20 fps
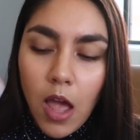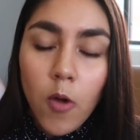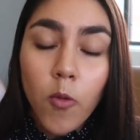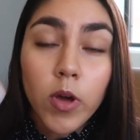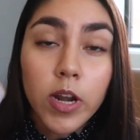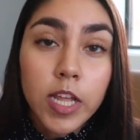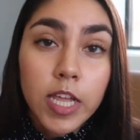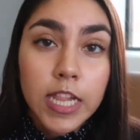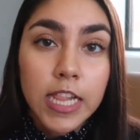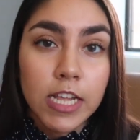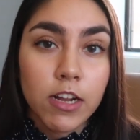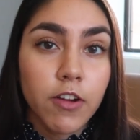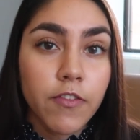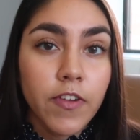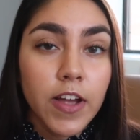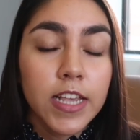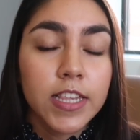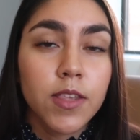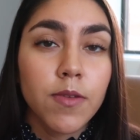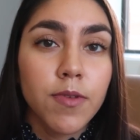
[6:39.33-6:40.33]
I want to
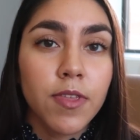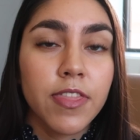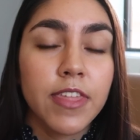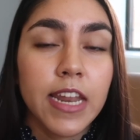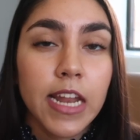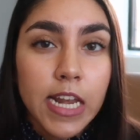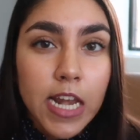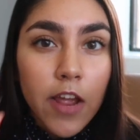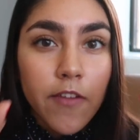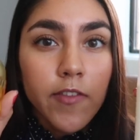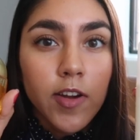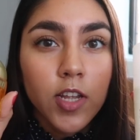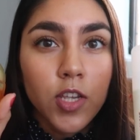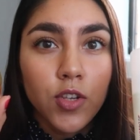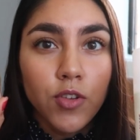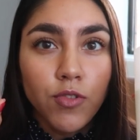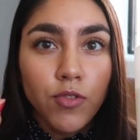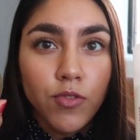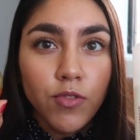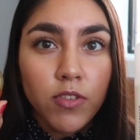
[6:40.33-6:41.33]
clarify something, that I never
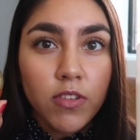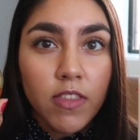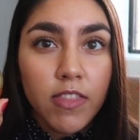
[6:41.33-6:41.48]
use